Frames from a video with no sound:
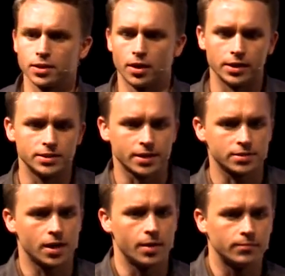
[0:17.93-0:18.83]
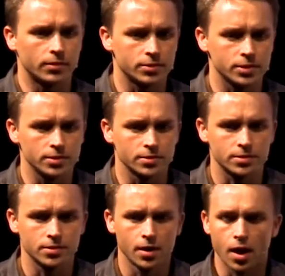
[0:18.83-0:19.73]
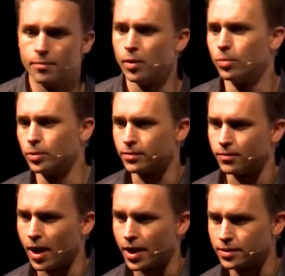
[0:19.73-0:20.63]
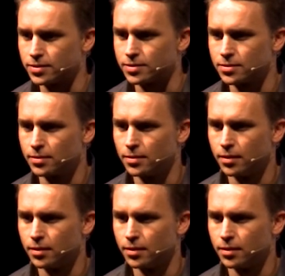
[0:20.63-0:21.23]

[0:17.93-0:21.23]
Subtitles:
on a desktop versus a mobile device,